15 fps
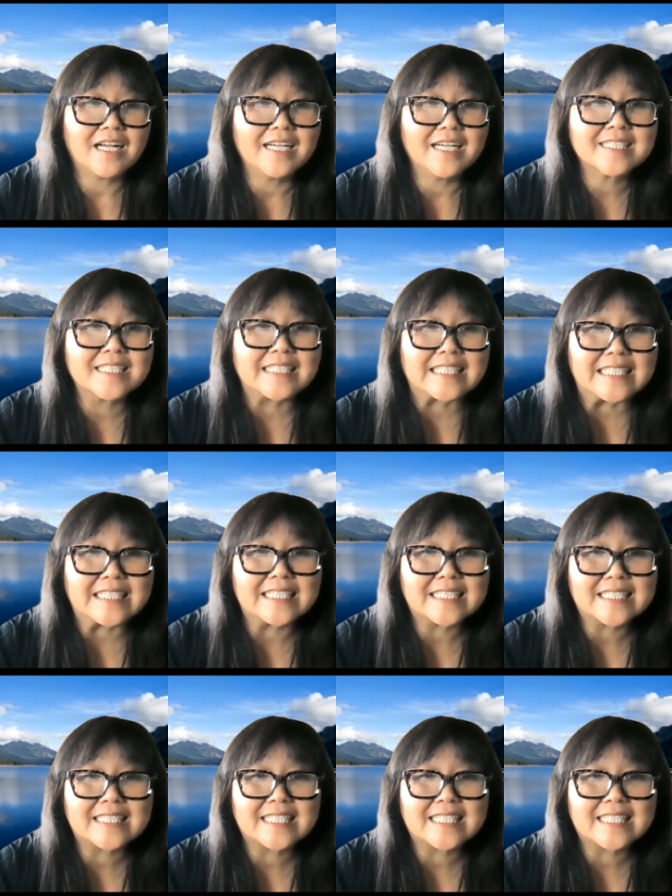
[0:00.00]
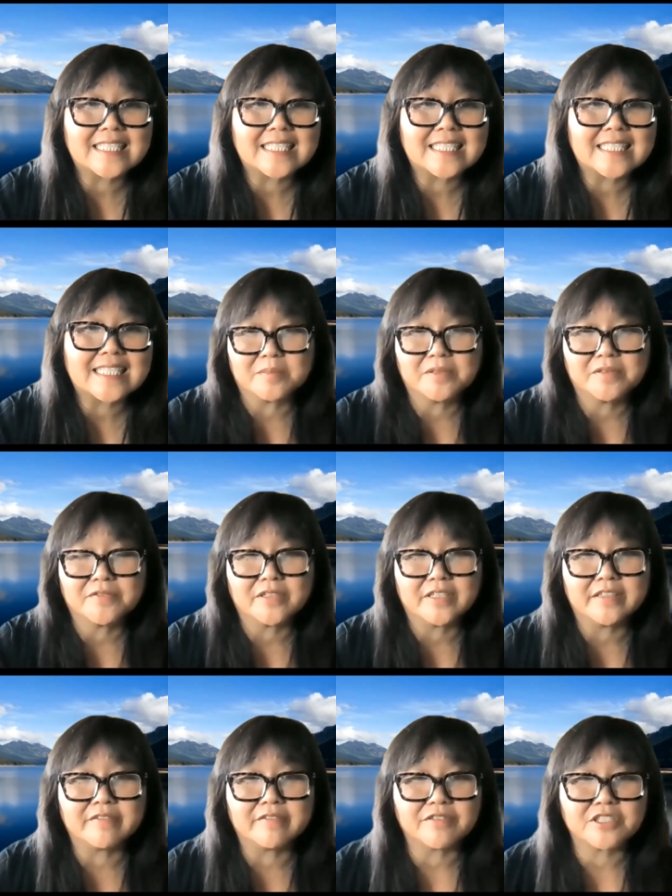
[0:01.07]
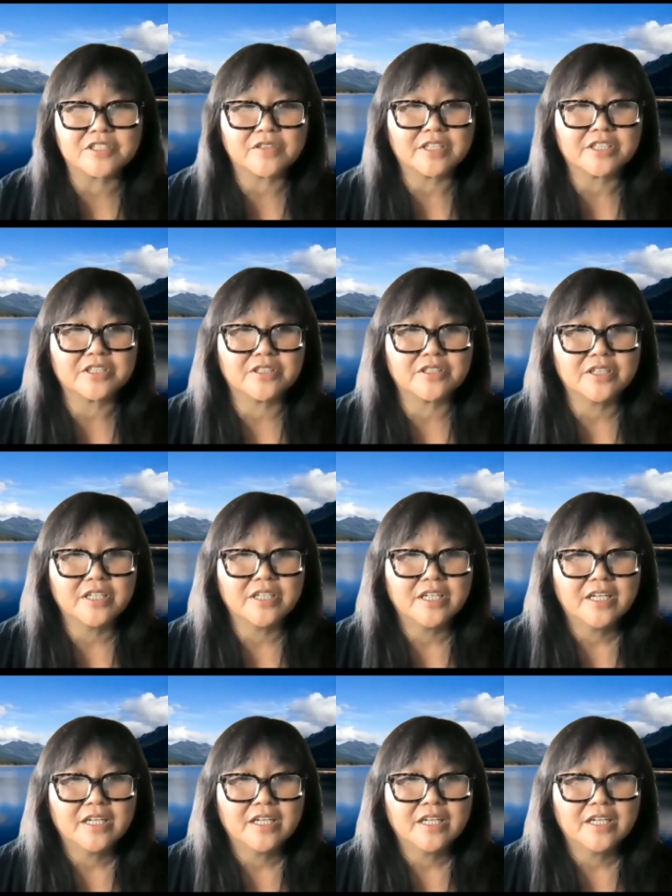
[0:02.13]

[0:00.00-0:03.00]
as the leading design principle for infrastructure